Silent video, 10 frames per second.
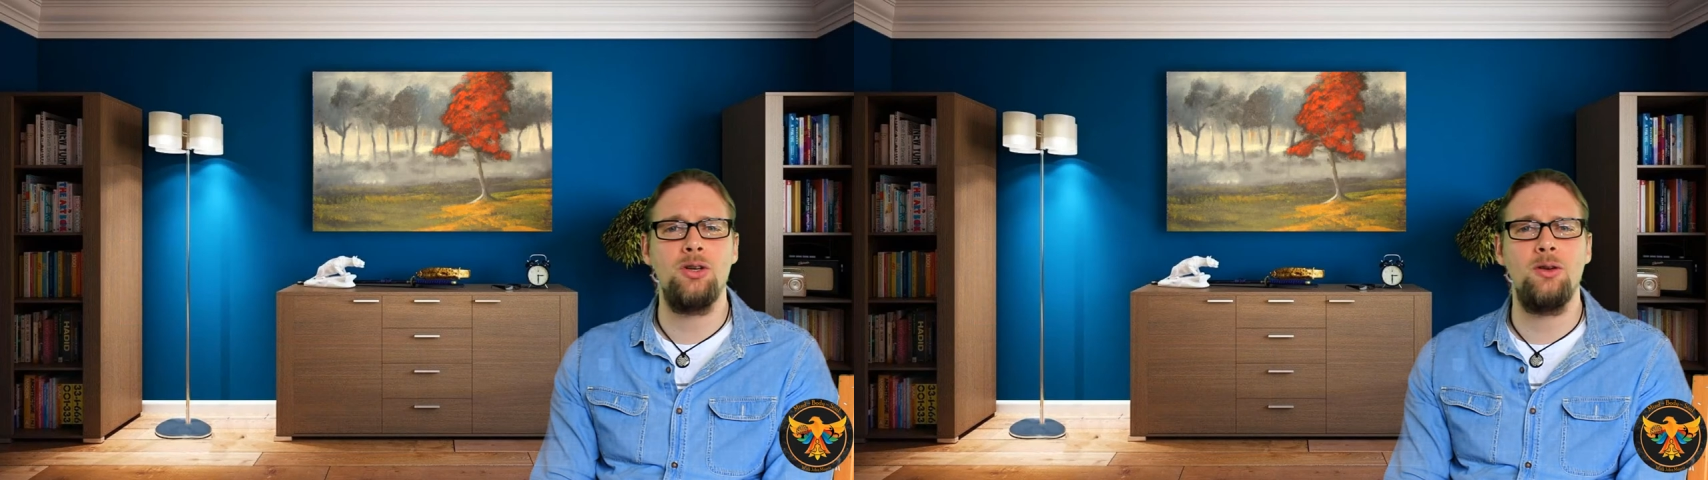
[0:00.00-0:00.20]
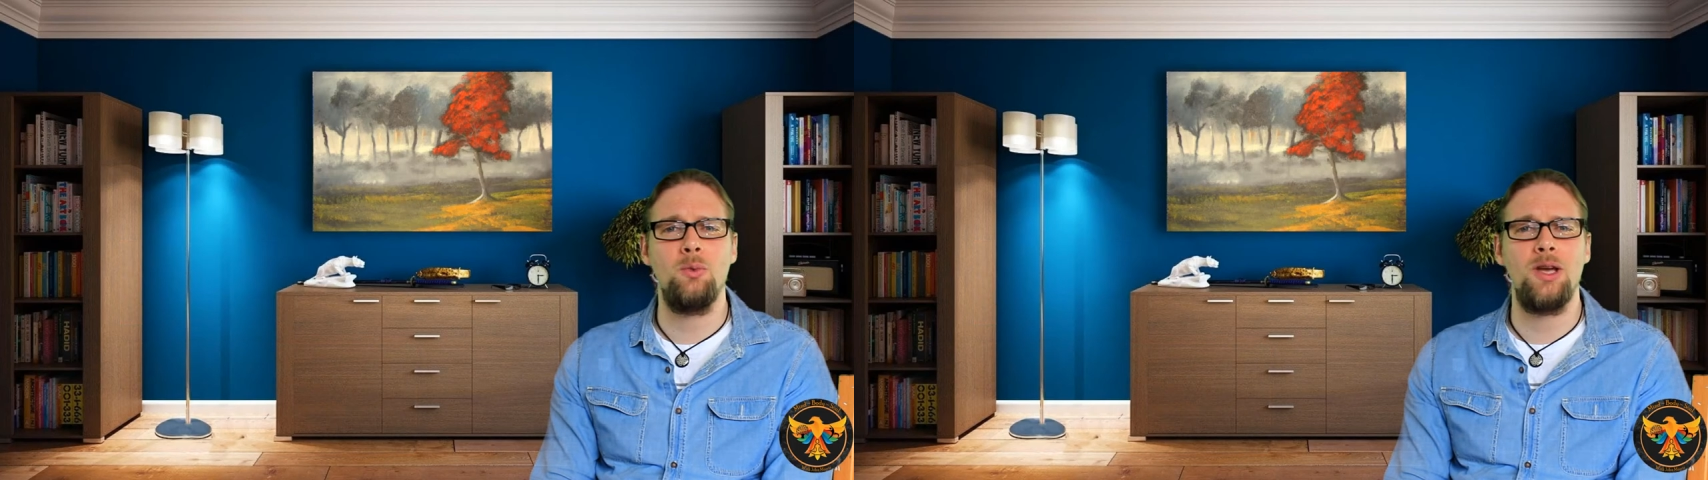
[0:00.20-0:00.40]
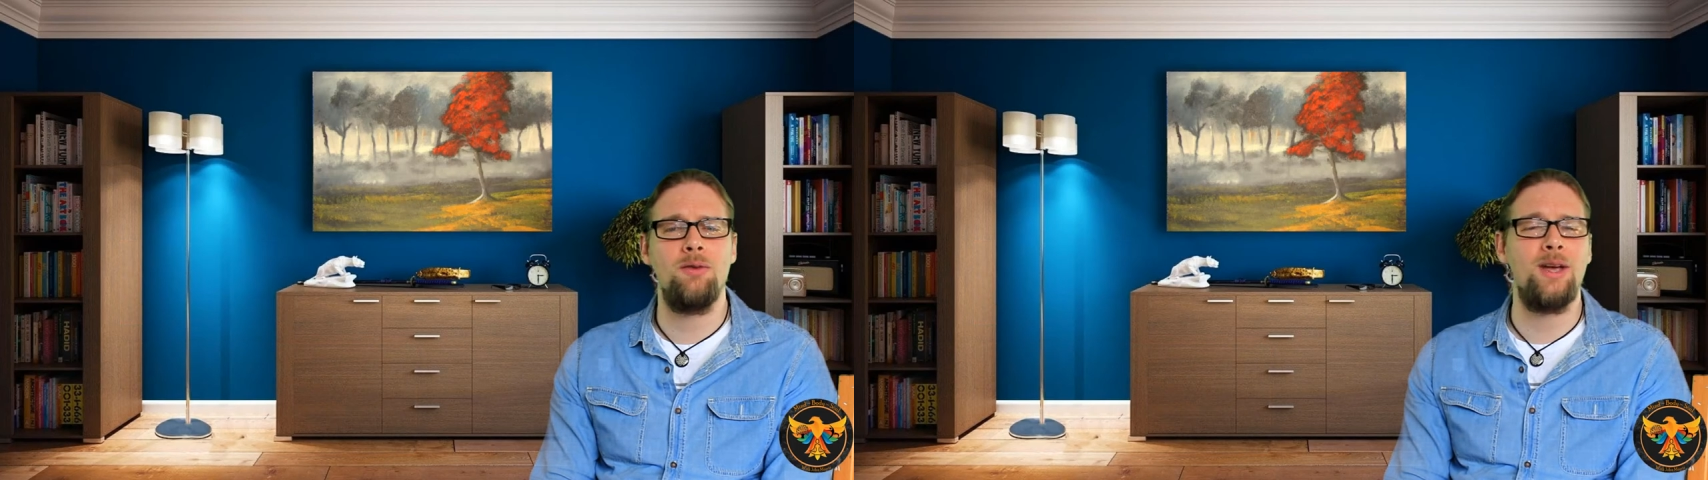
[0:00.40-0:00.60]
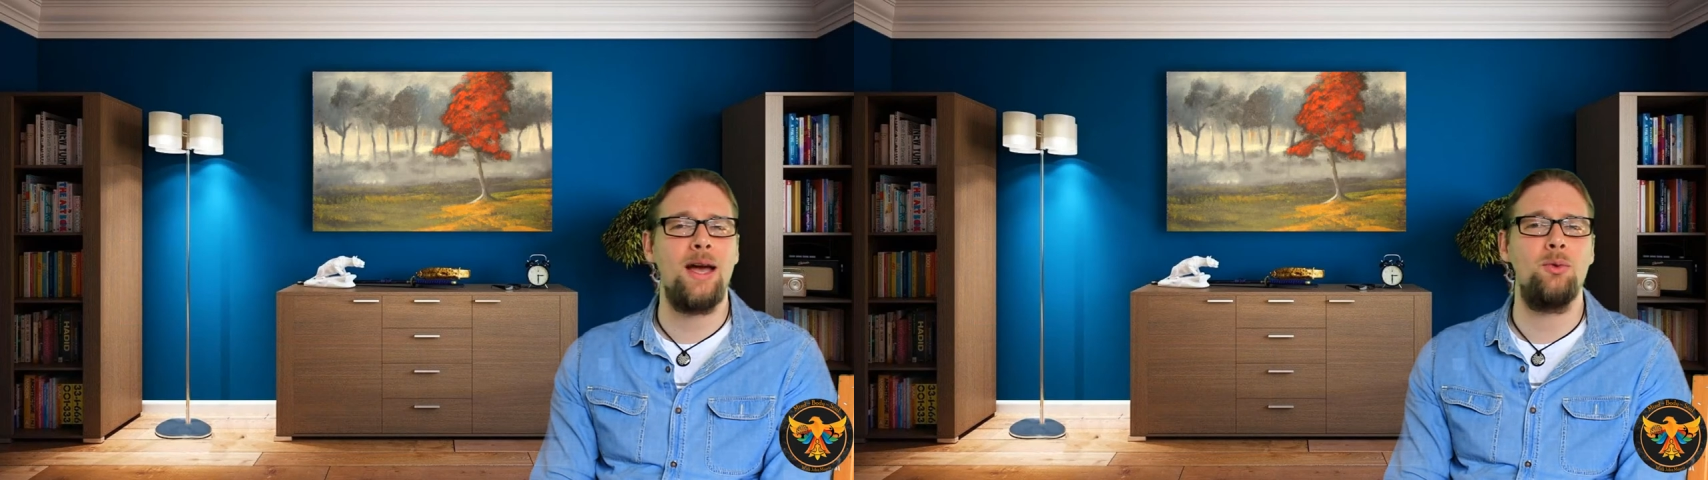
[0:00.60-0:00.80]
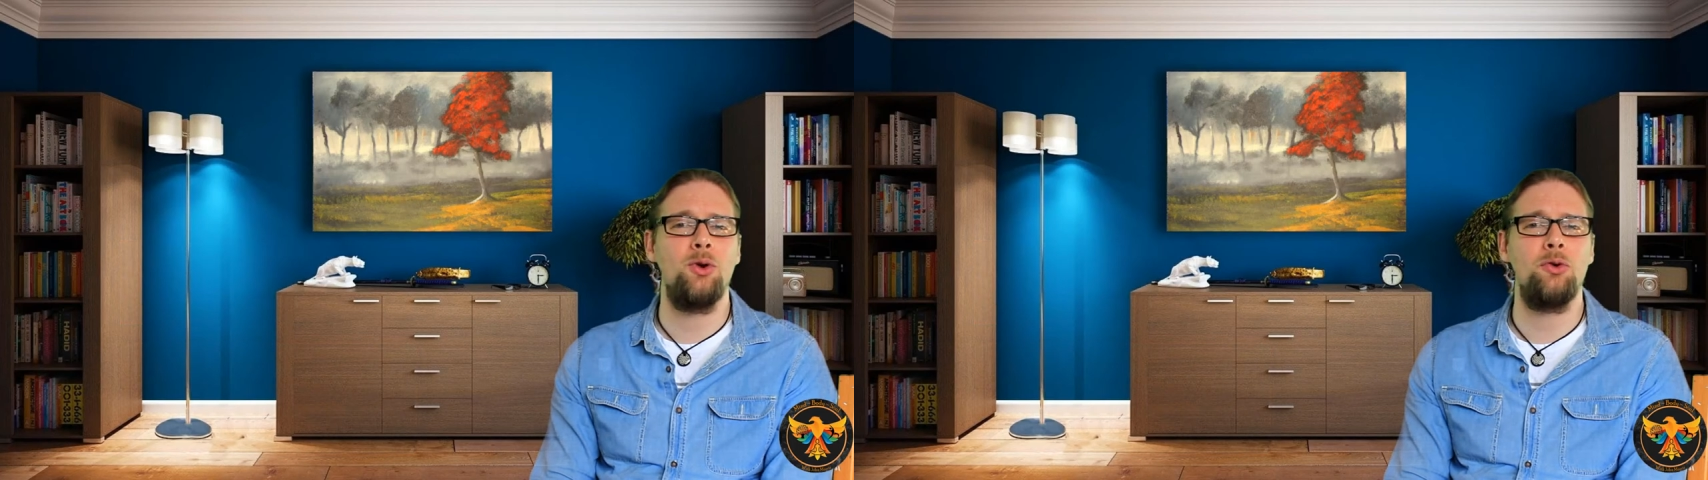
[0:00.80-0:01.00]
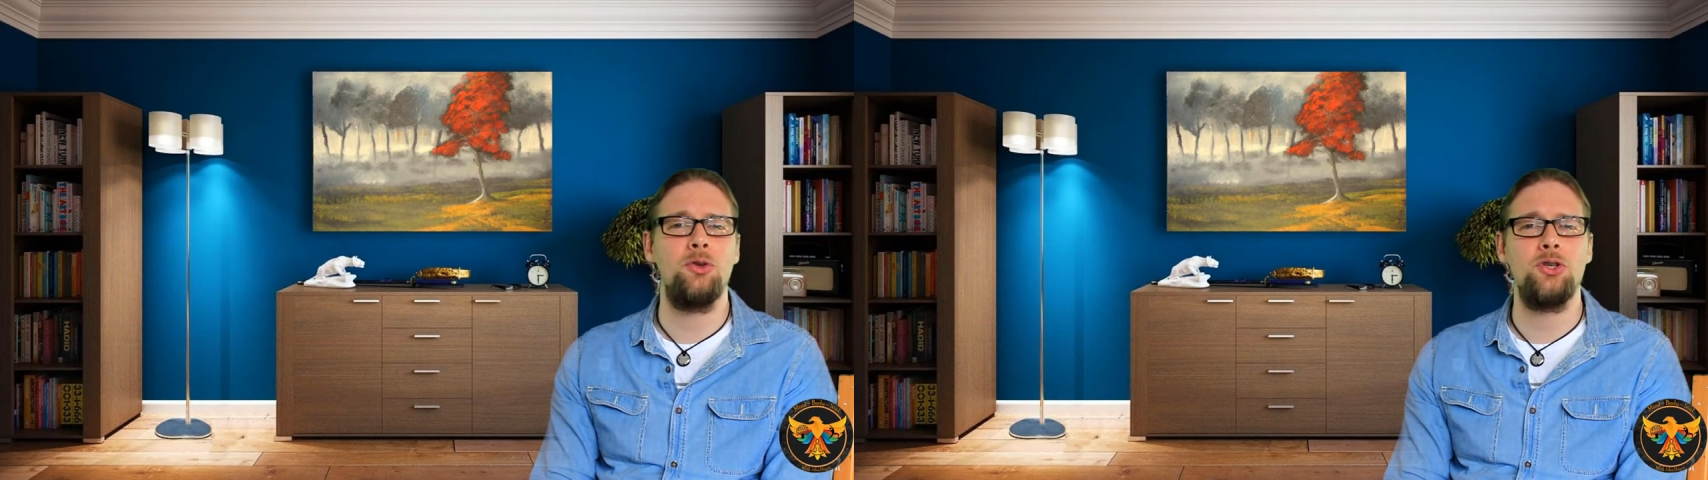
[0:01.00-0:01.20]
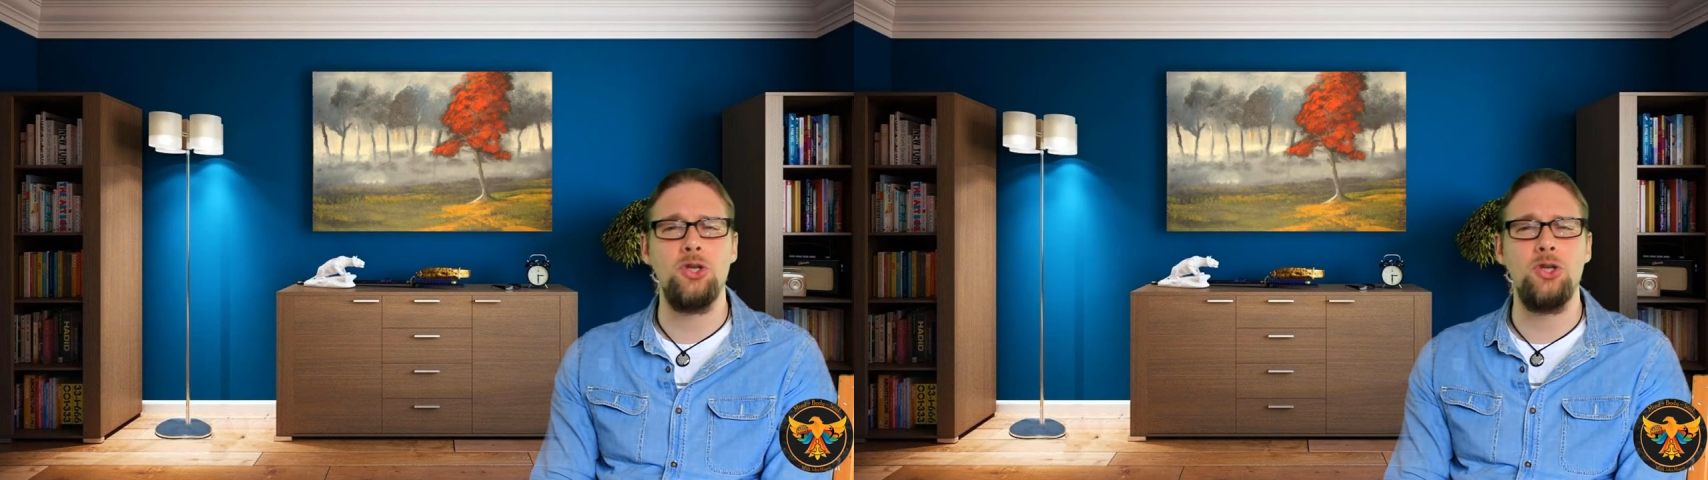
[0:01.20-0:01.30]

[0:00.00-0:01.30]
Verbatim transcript: that we're giving out not only to